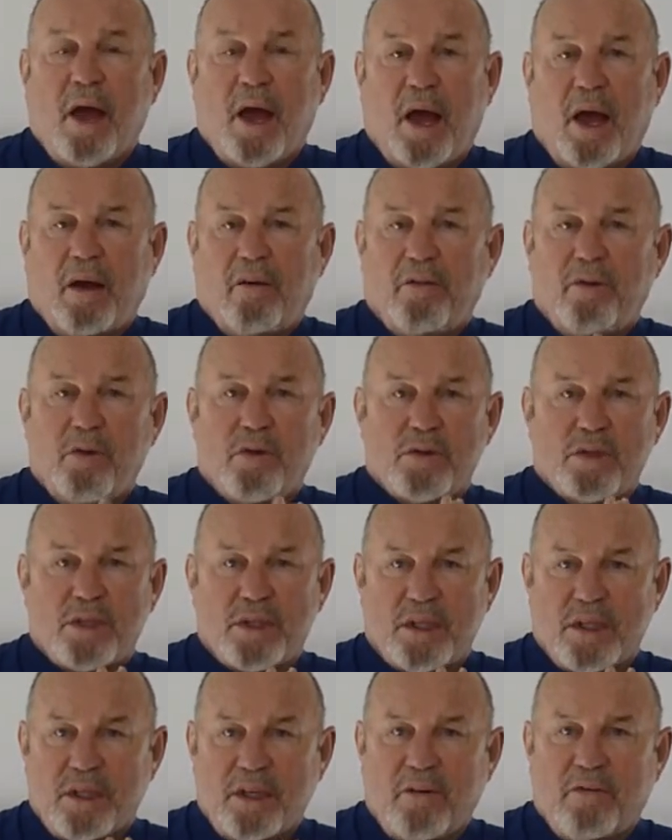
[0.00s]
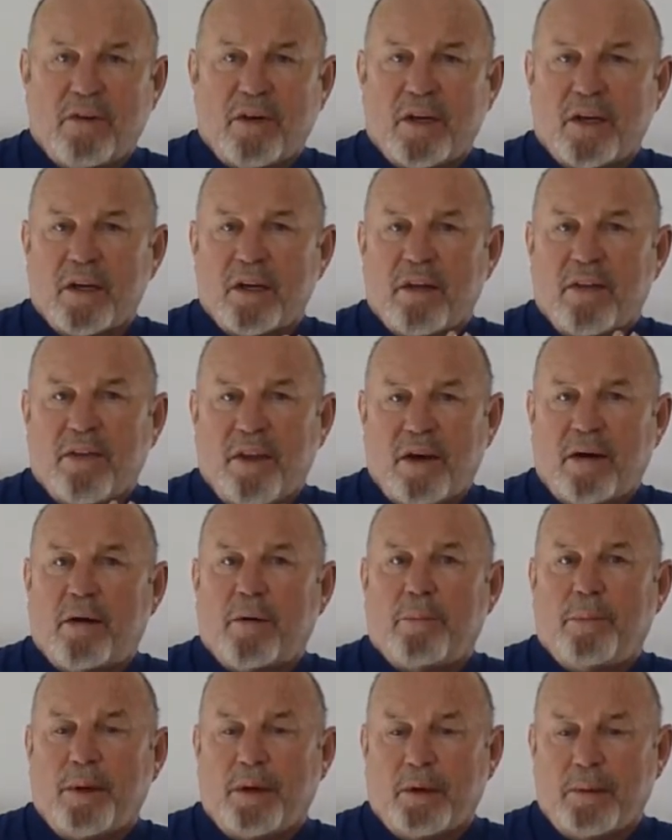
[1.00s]
have no significant
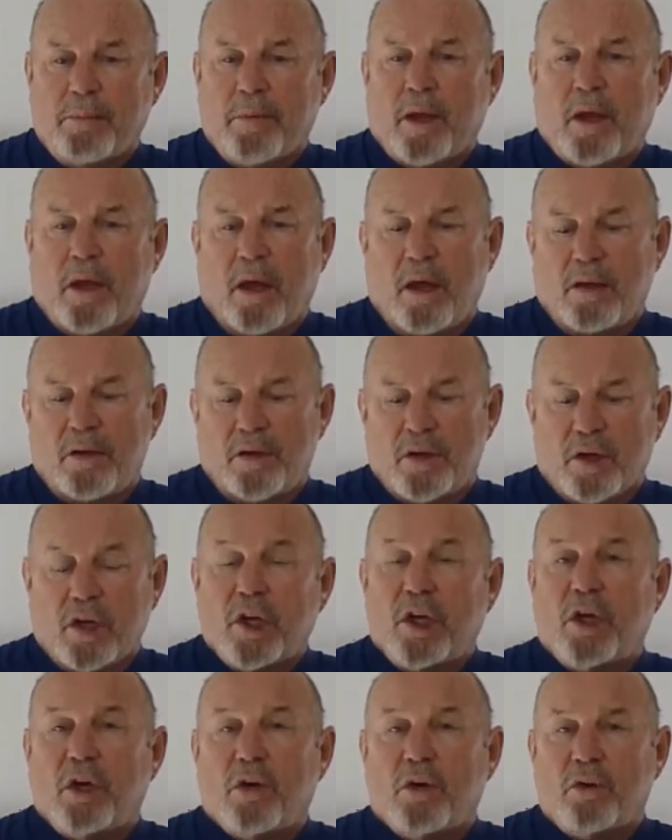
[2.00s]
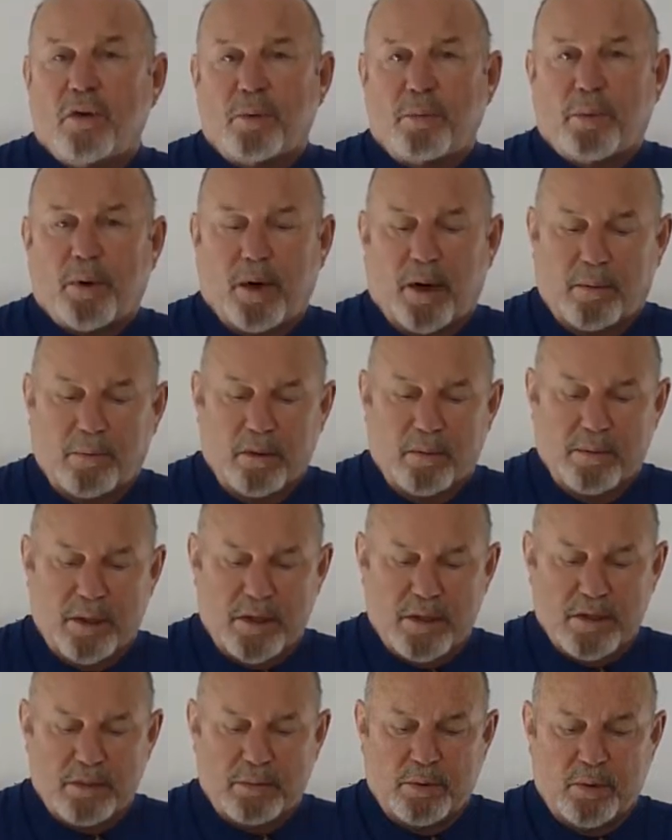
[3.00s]
therapy to cure the problem,
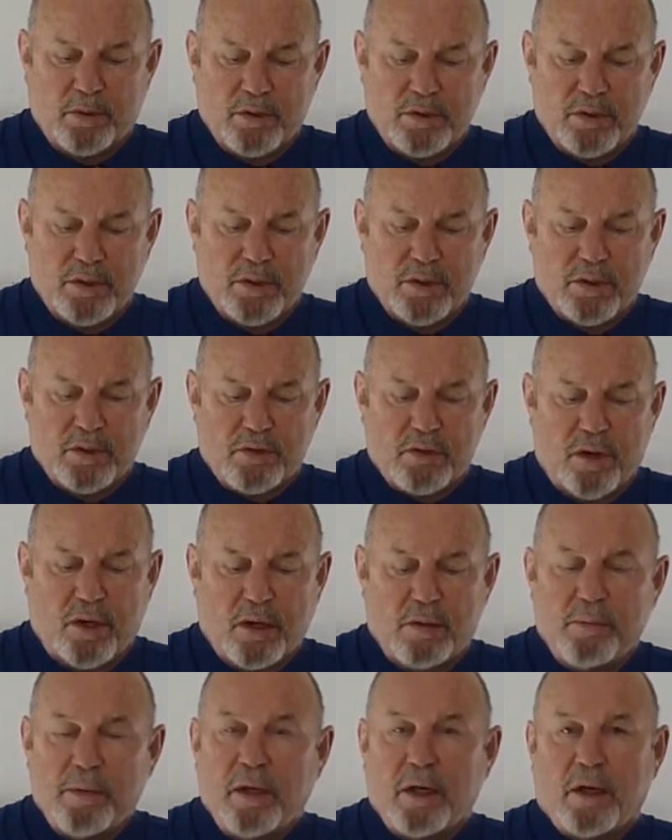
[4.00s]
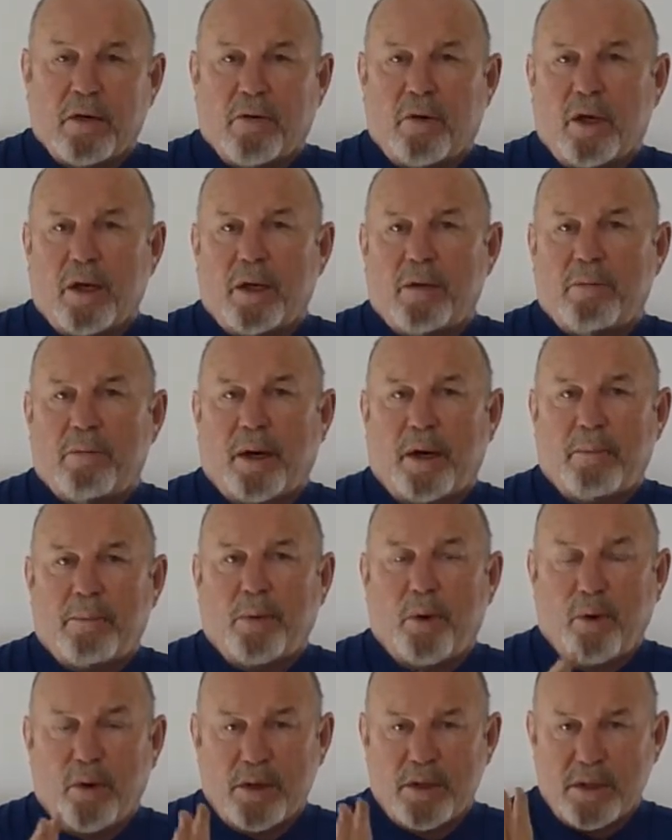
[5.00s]
as opposed to just try to ameliorate it by
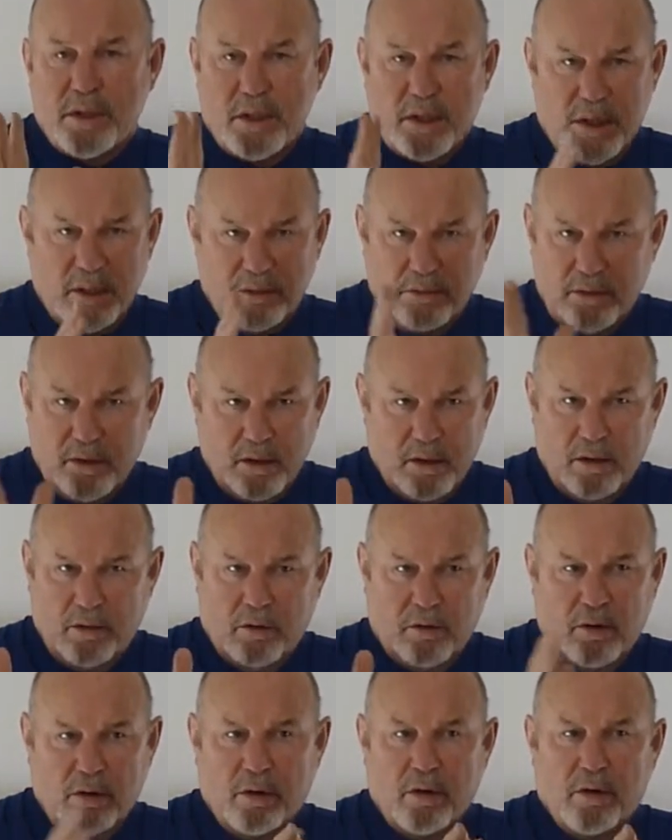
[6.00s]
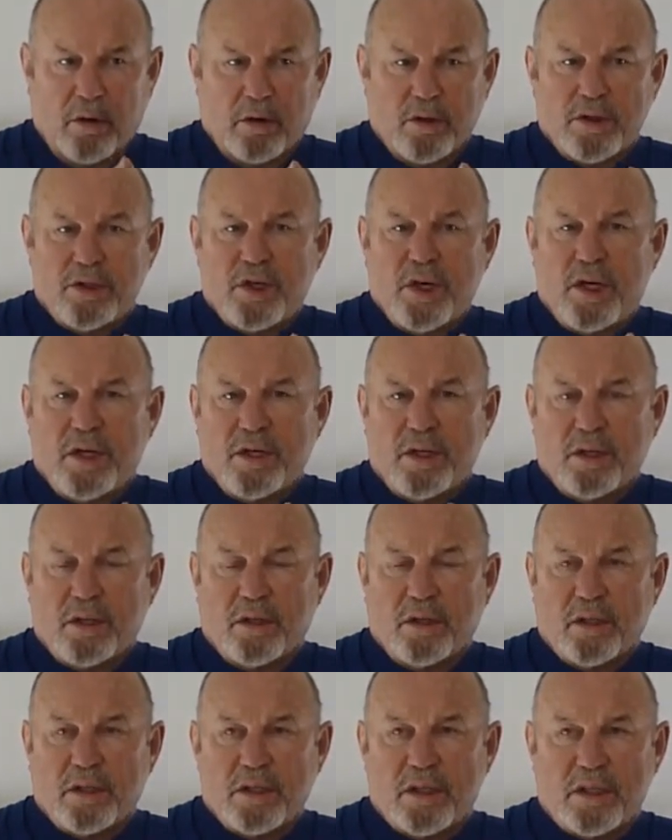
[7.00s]
poisoning or changing
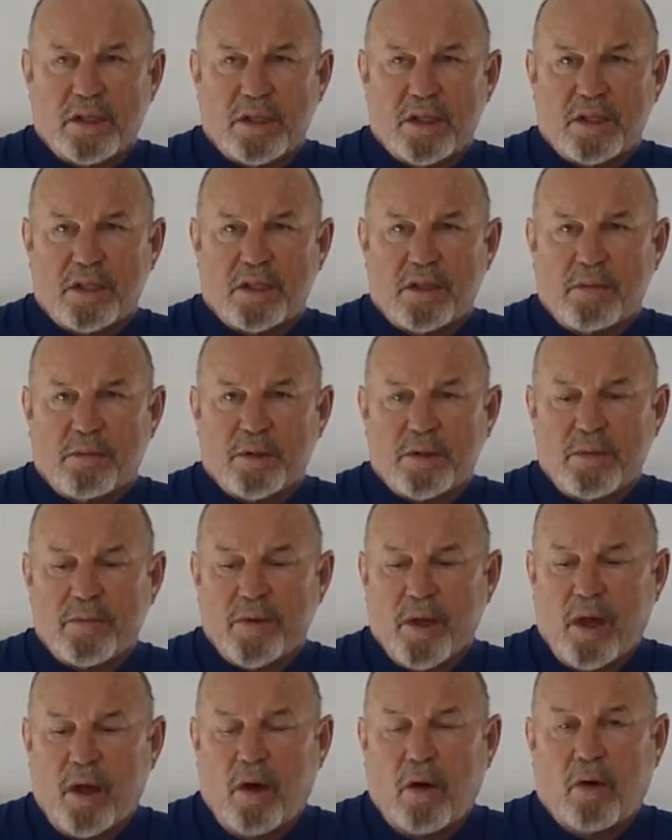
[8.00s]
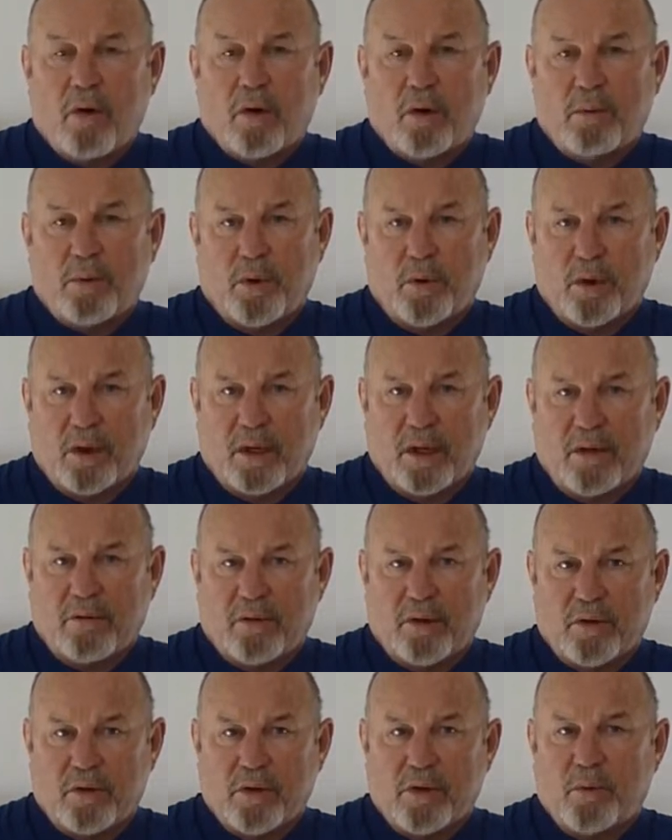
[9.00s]
the system's hormonal
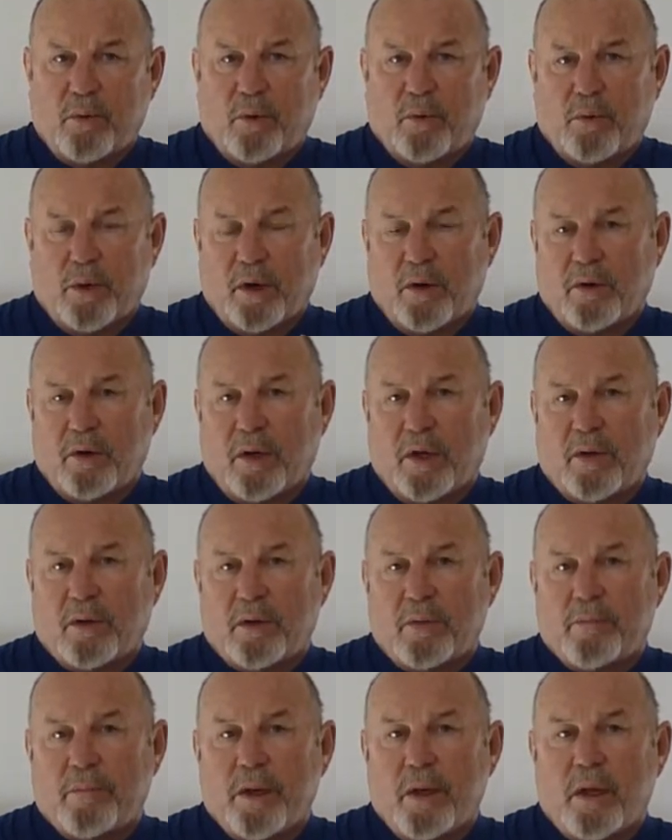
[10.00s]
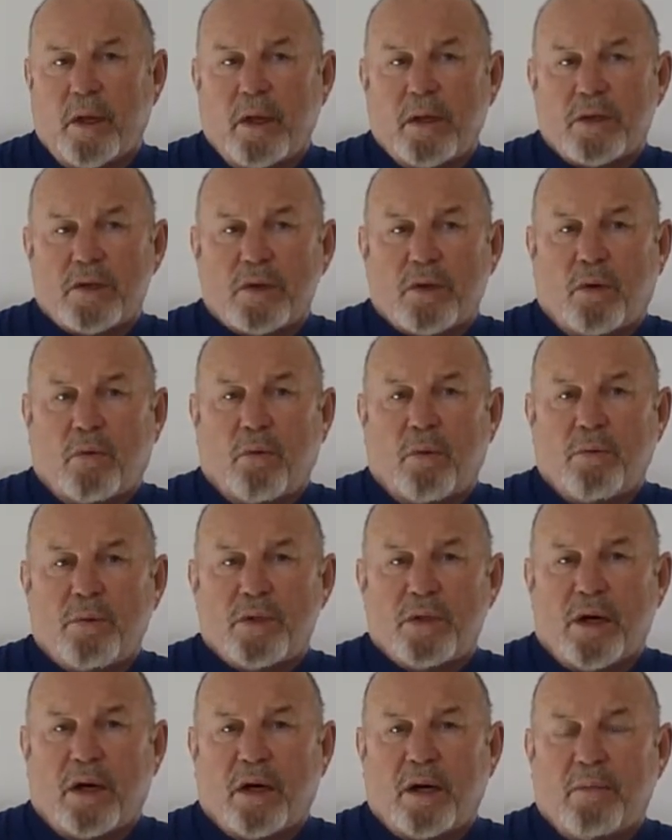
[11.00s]
level in one way or another. So when we
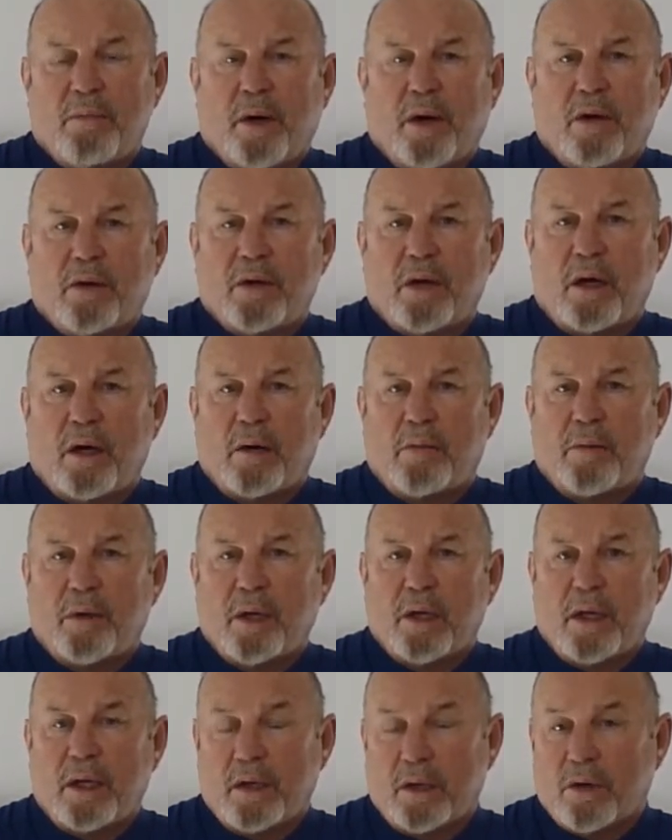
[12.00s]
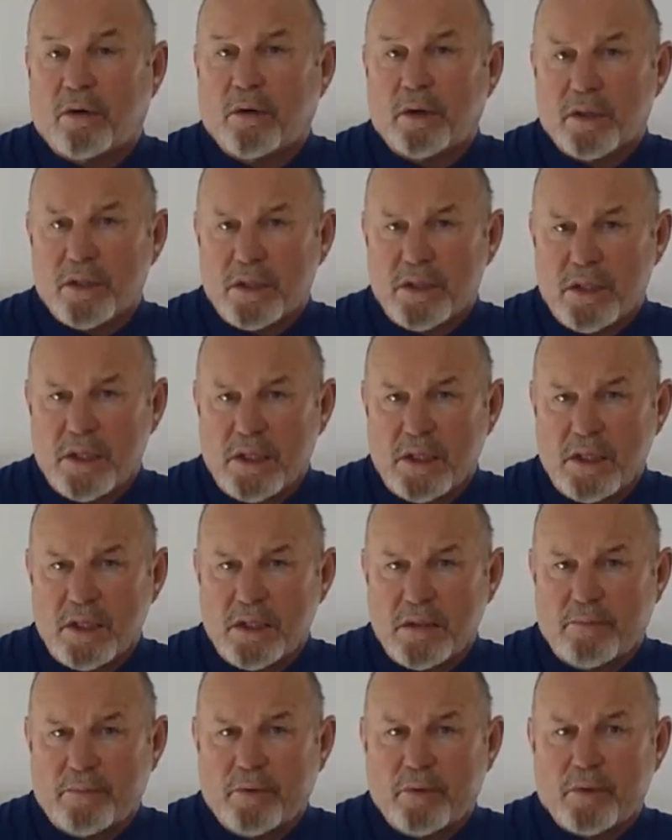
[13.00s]
talk about endocrine
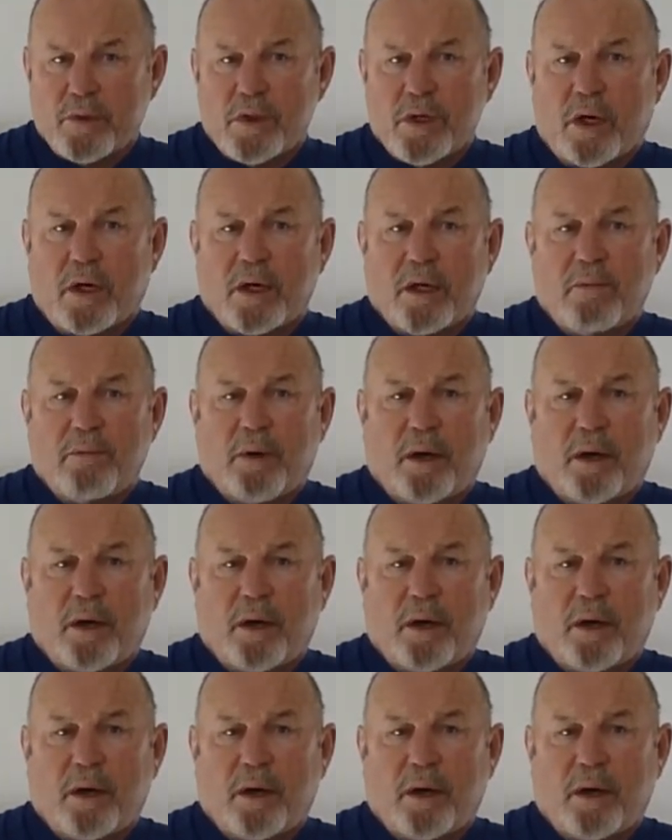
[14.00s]
disease, we're talking